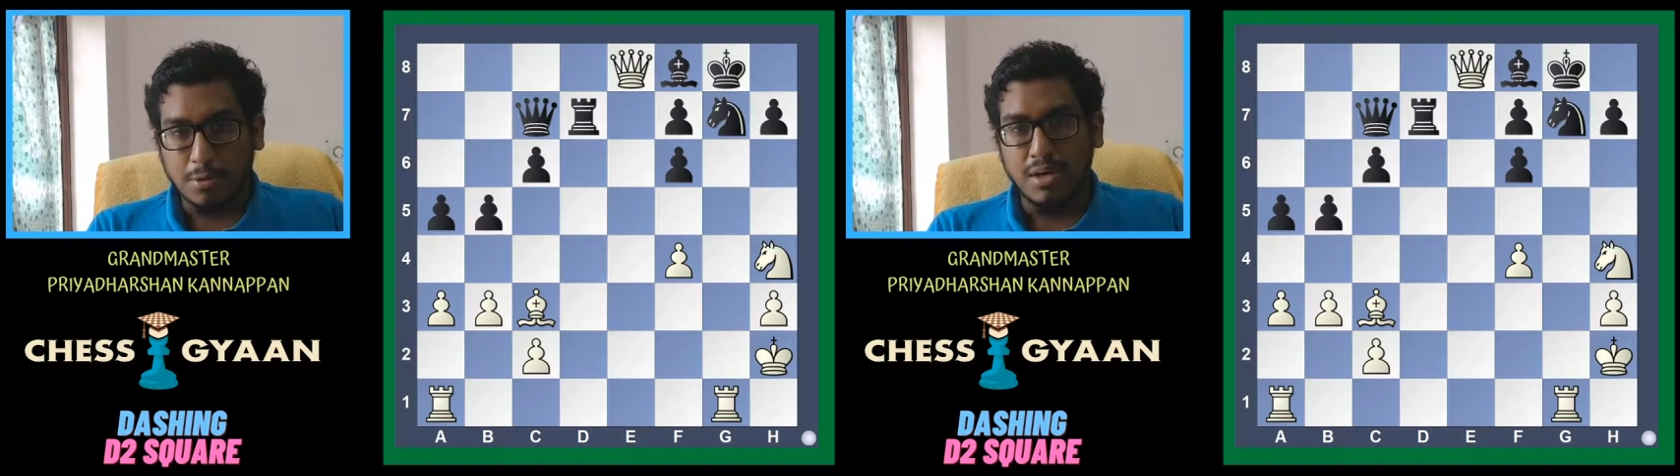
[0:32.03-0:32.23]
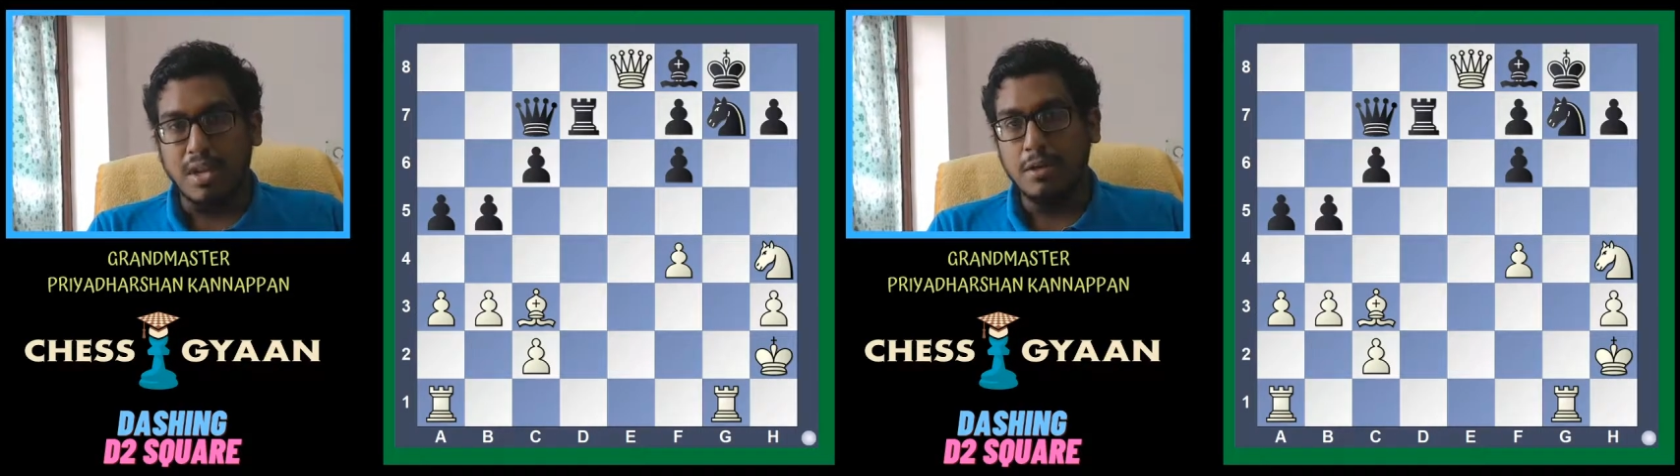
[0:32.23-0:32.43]

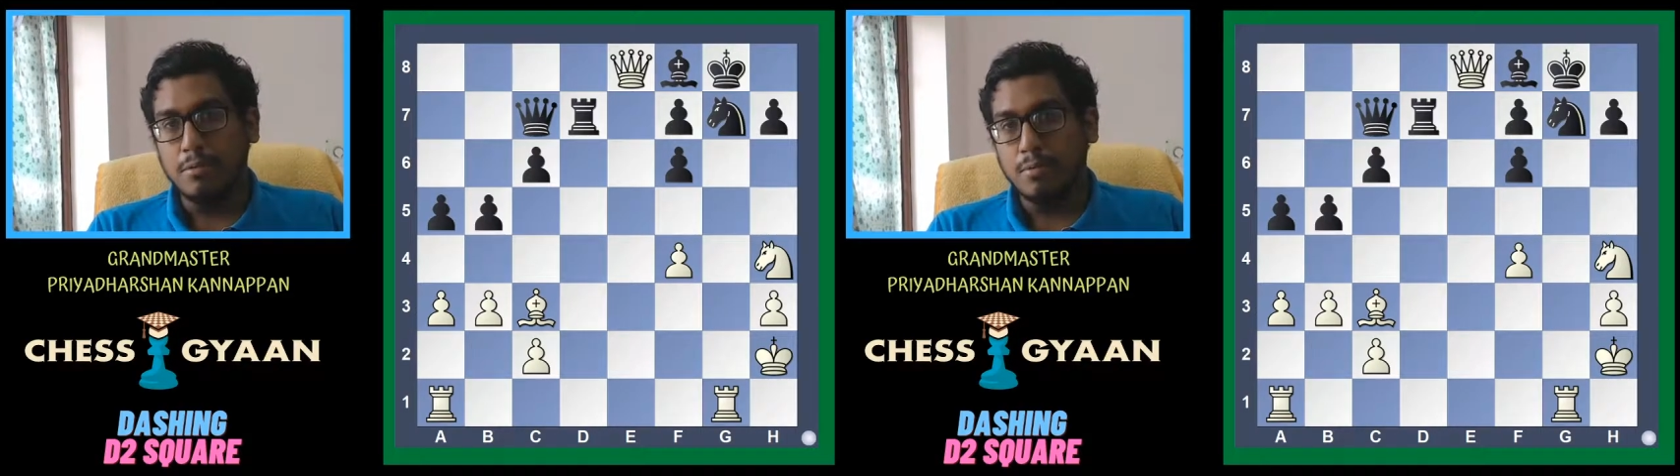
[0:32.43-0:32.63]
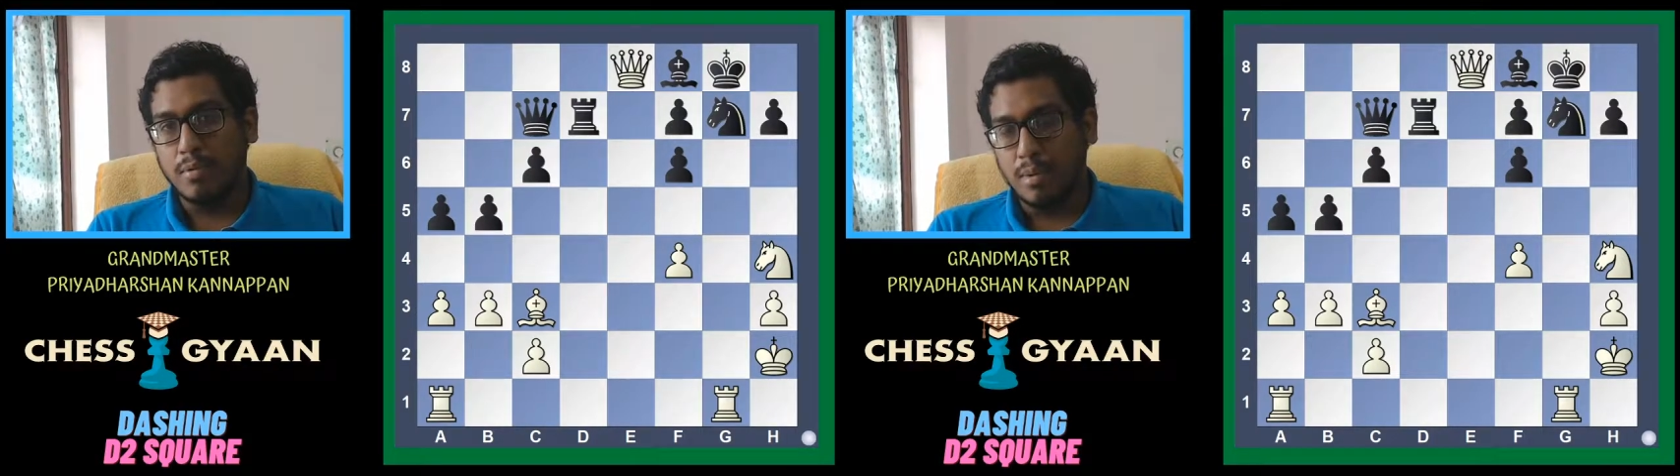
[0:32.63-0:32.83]
on
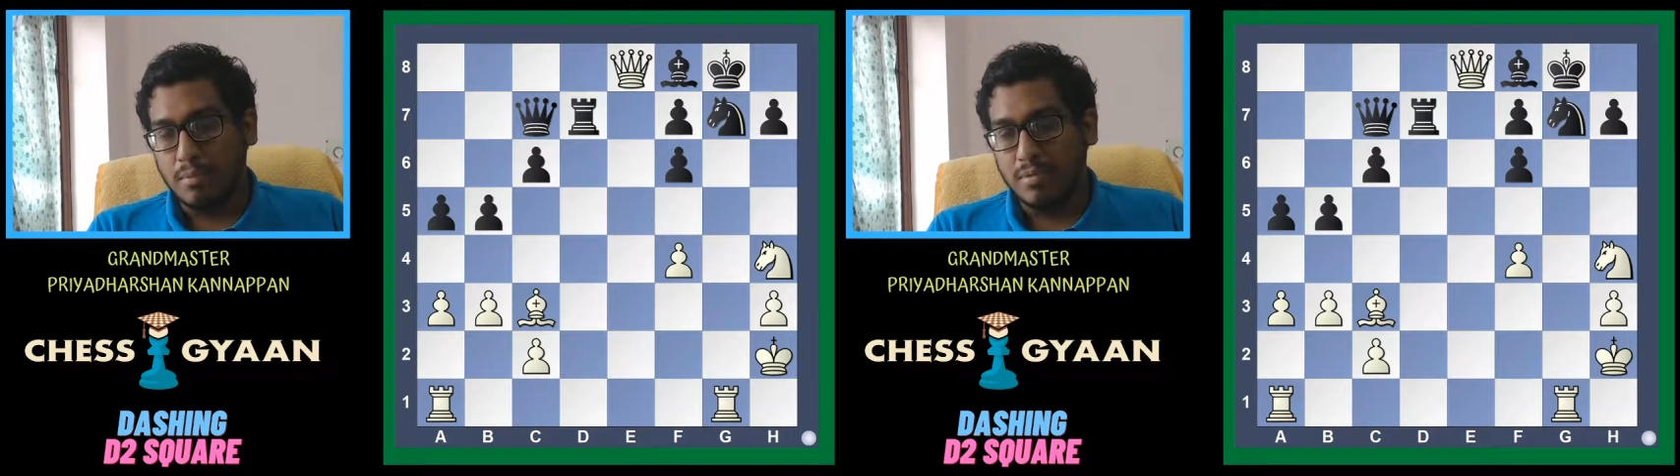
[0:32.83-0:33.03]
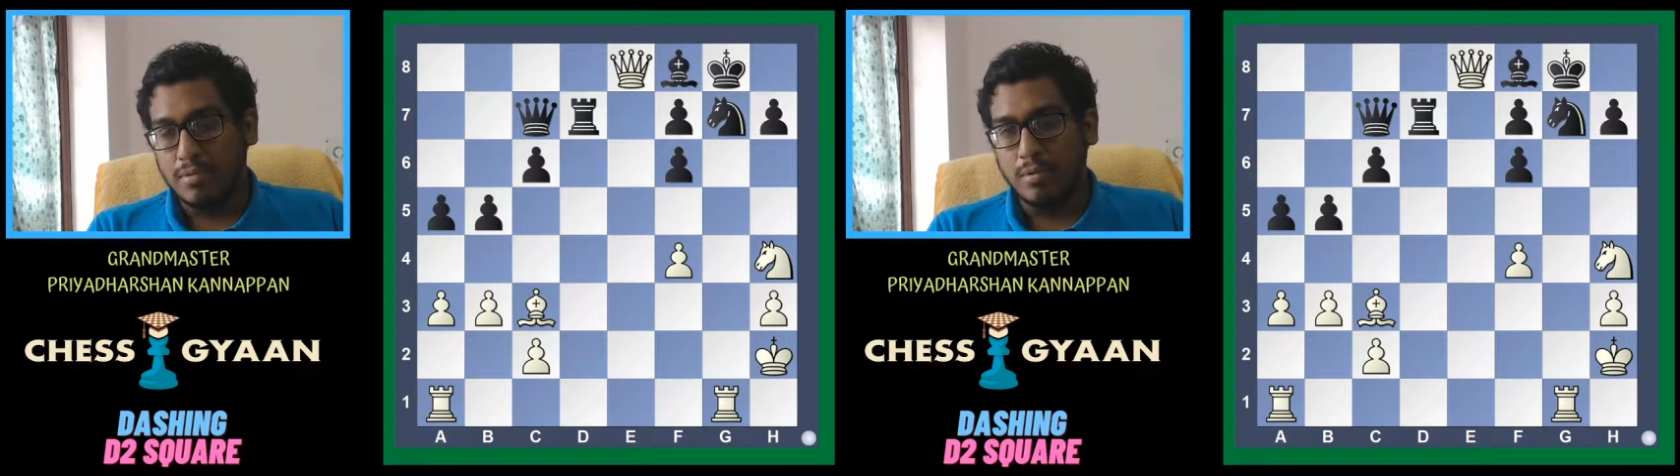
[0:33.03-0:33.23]
E2
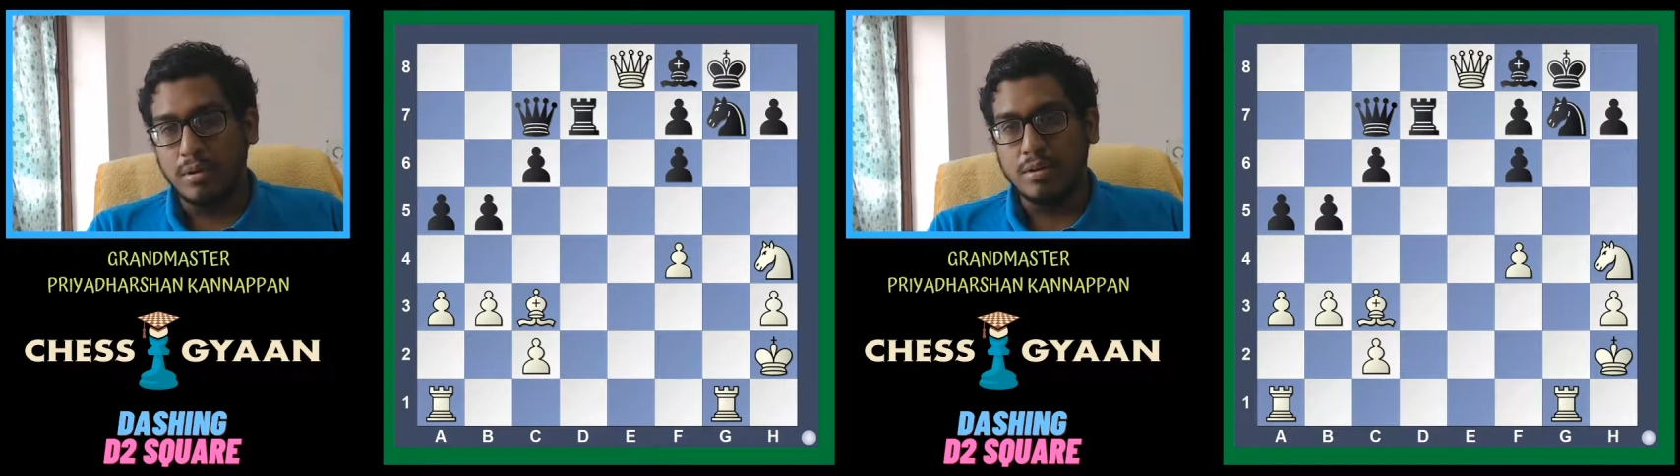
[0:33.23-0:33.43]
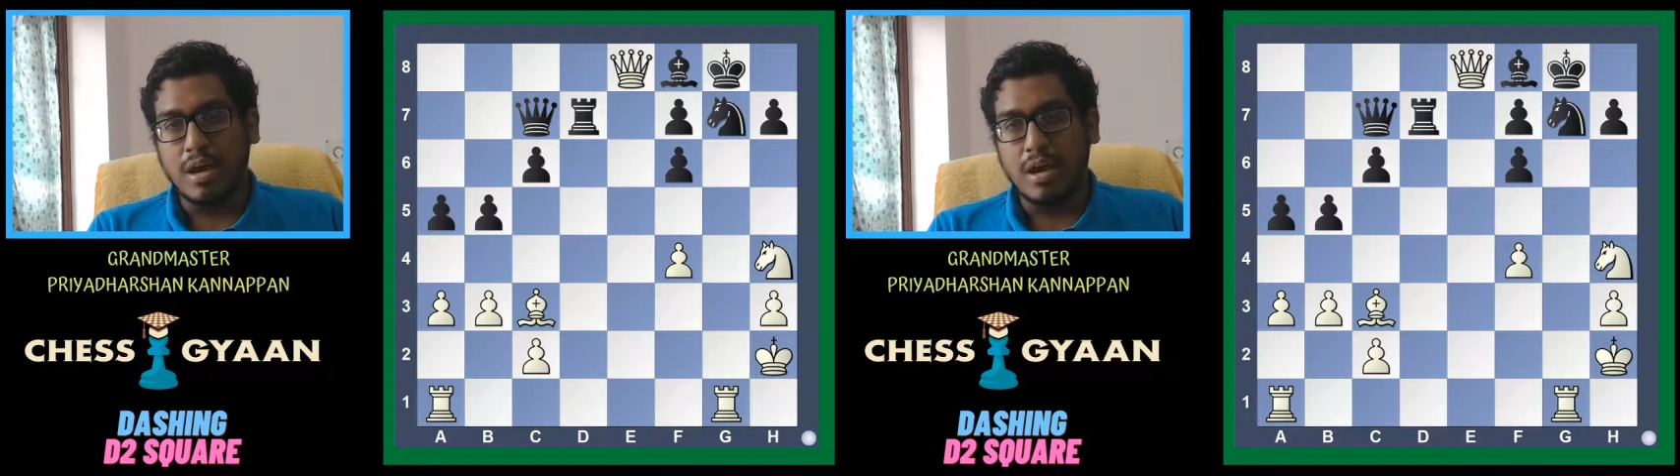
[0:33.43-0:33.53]
episode,